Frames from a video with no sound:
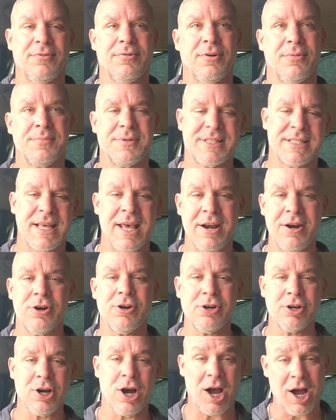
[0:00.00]
from
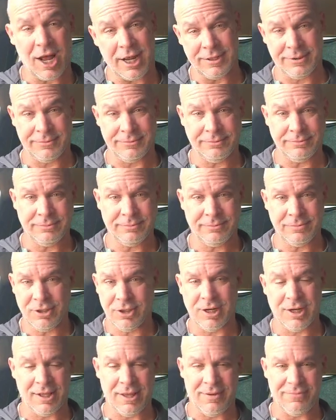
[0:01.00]
Senator Cotton,
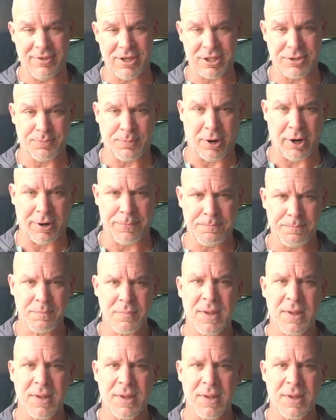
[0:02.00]
you're going to love this part.